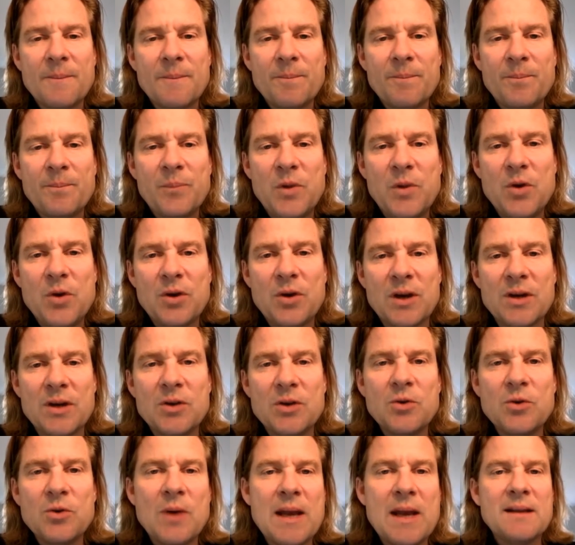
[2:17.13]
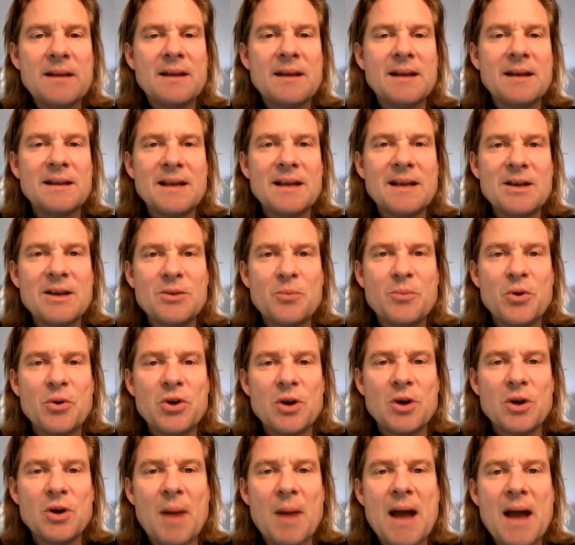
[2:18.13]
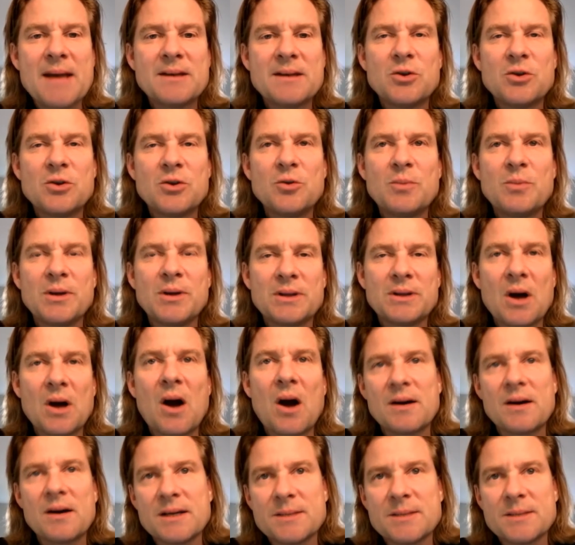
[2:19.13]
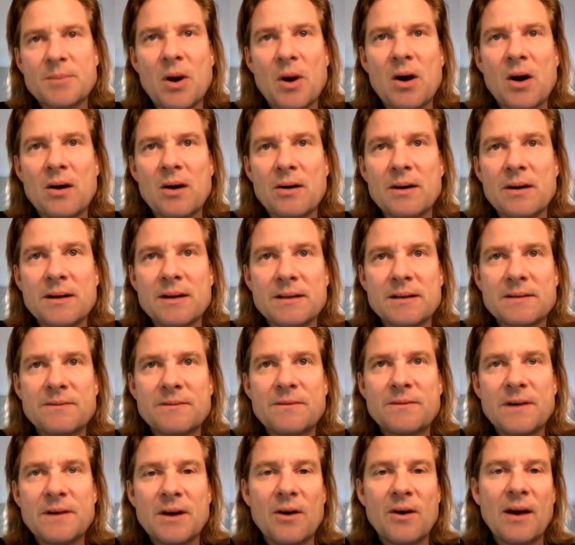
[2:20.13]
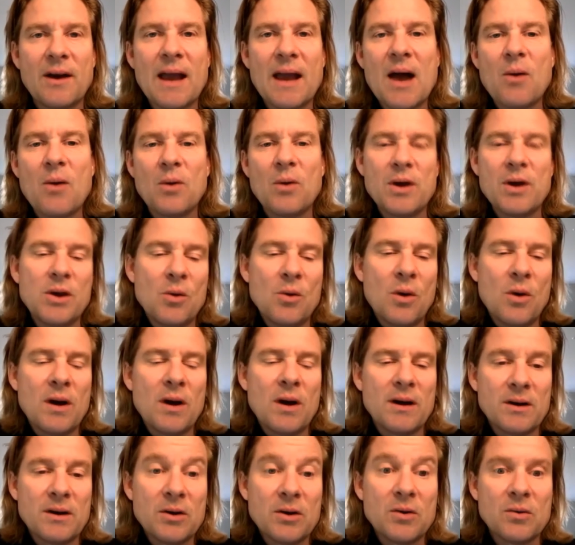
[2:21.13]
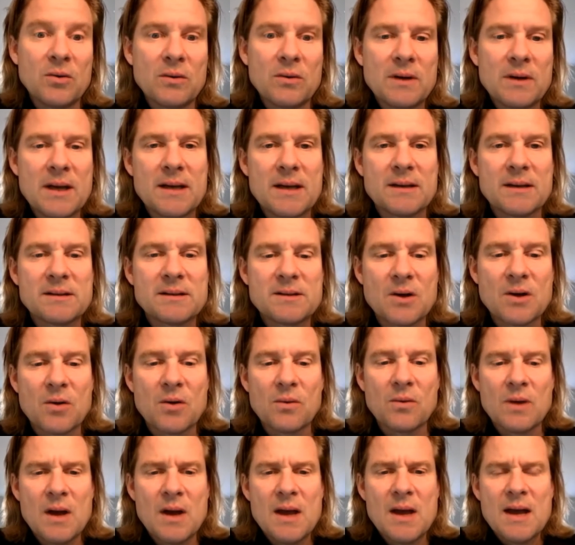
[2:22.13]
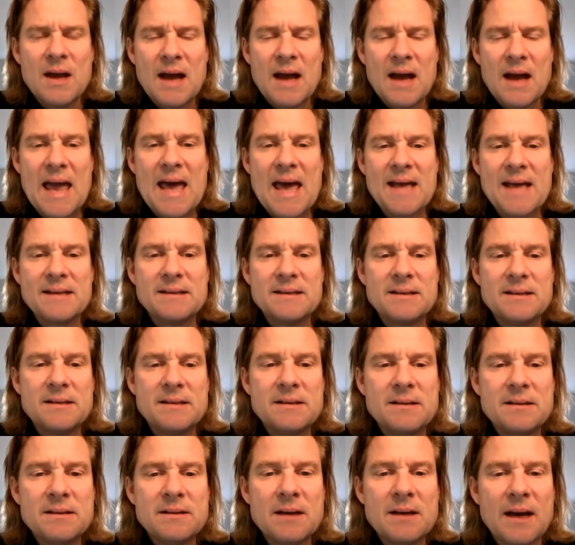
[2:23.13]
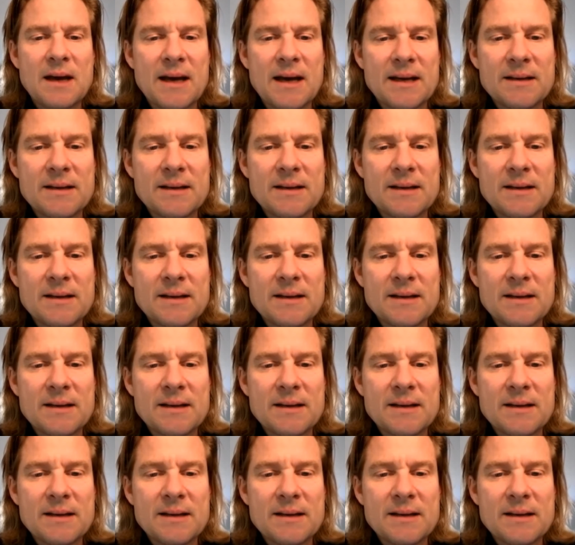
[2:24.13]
you can do anything that you put your mind to, but the hardest part is figuring out what you want to do. And so I had a